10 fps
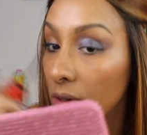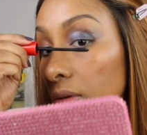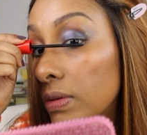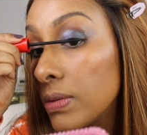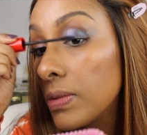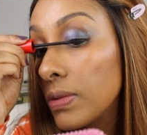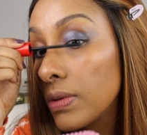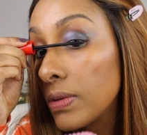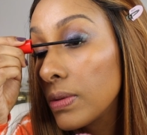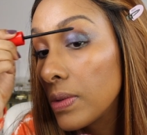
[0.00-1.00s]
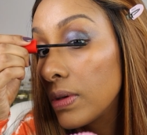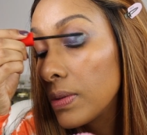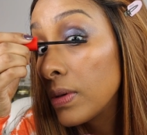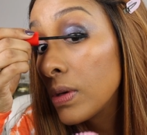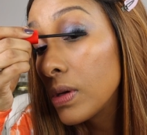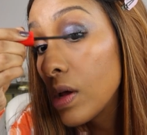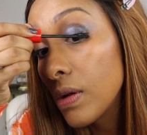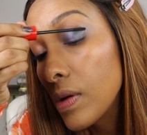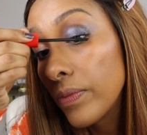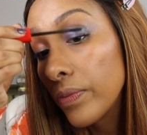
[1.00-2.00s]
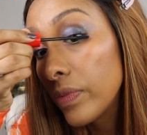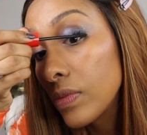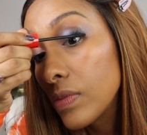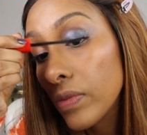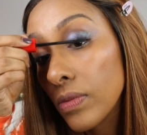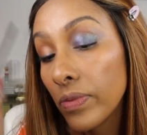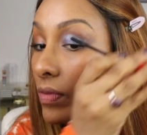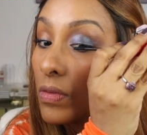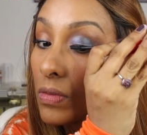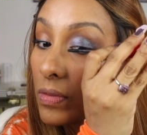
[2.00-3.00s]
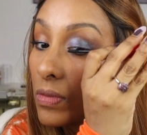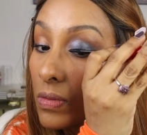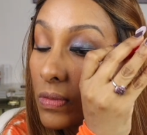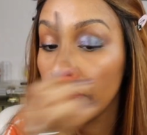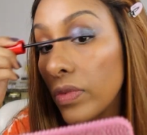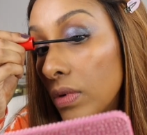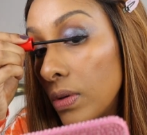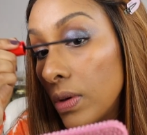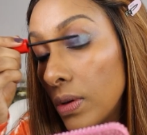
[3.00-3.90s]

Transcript: Nothing is said.